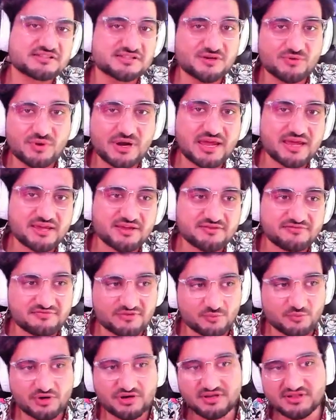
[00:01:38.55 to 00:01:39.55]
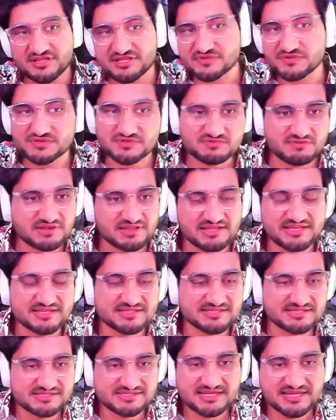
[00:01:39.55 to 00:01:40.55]
away from where this was
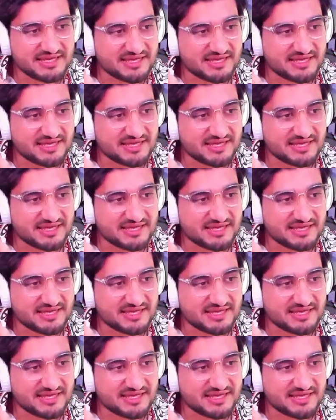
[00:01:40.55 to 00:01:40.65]
released,